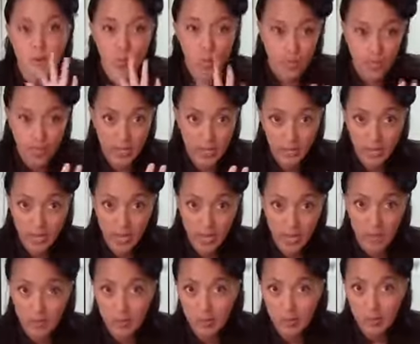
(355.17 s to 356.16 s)
We're going to
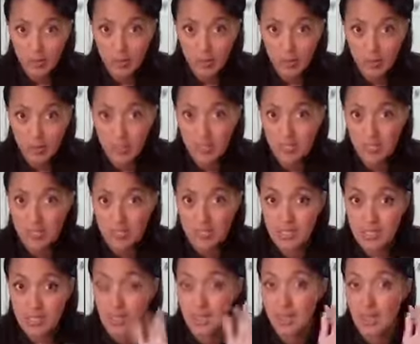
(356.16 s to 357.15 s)
carefully plate
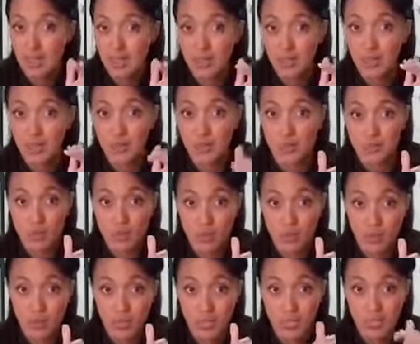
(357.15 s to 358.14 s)
season and then reduce them
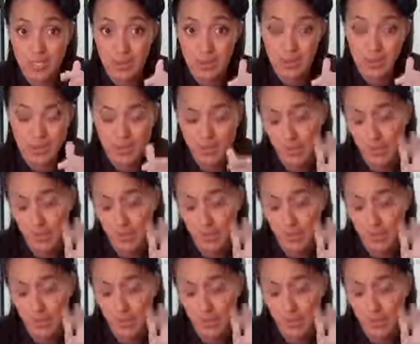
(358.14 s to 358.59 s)
to a simmer.